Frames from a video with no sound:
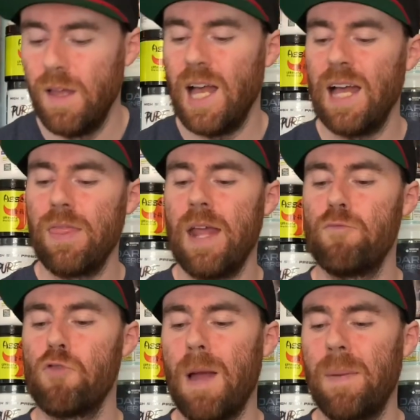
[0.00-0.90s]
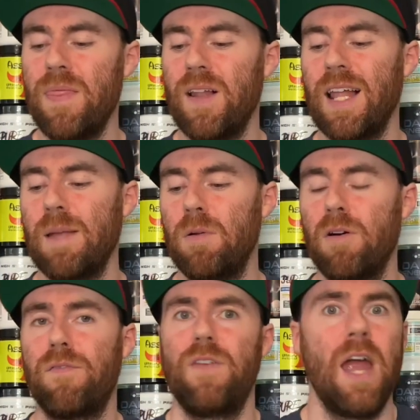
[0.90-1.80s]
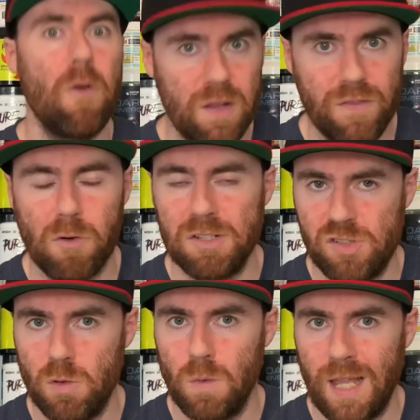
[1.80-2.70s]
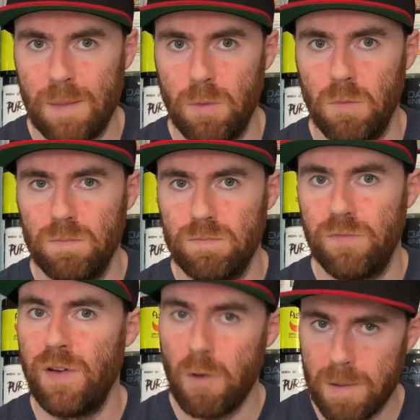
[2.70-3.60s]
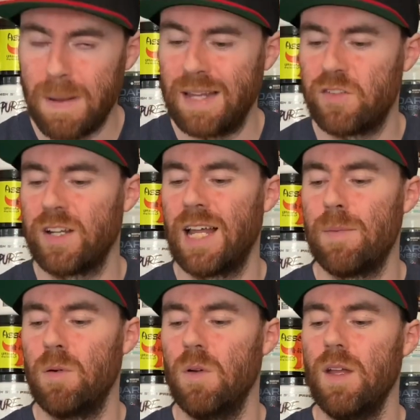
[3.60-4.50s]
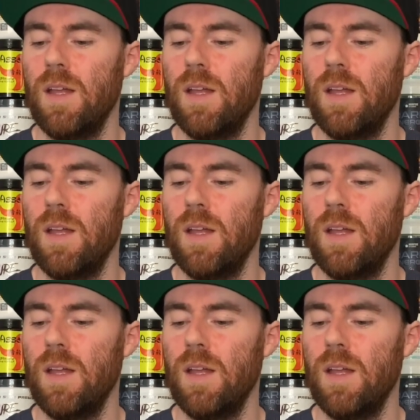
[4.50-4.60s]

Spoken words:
And then wrapping the label off, very, very short label. Very basic label.